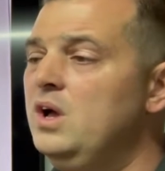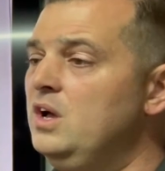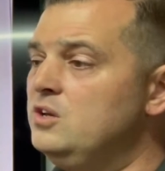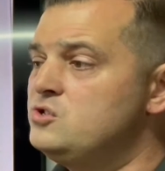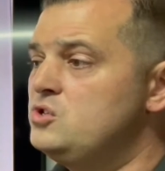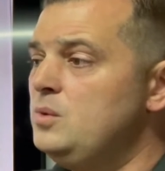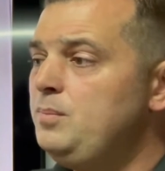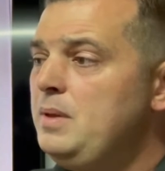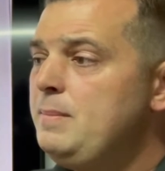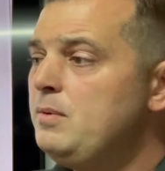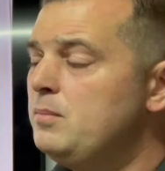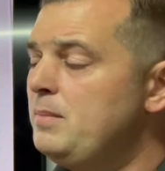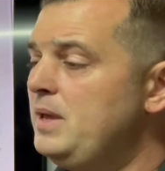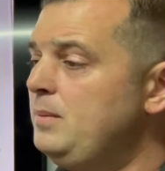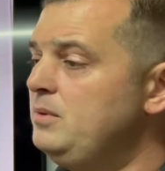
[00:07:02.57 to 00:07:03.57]
Some people
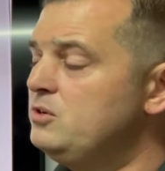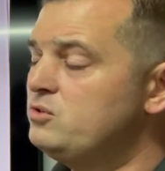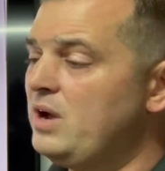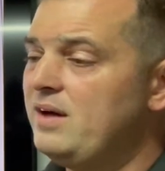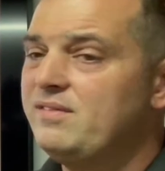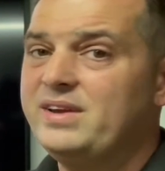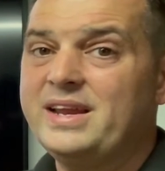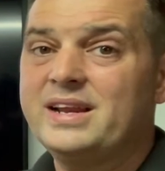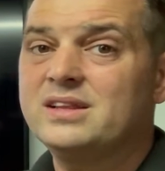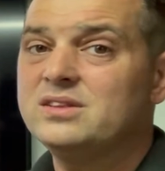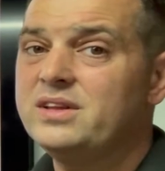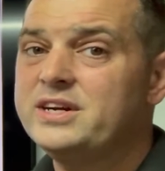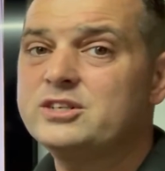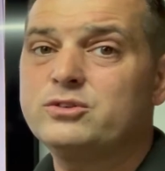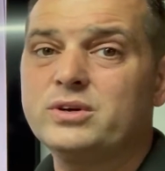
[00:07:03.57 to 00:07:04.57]
may be driving in
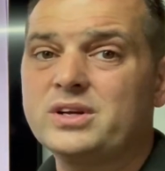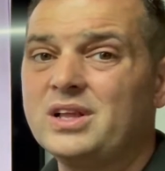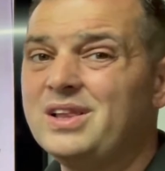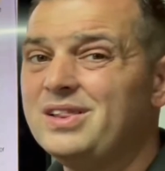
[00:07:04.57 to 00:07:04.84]
electric a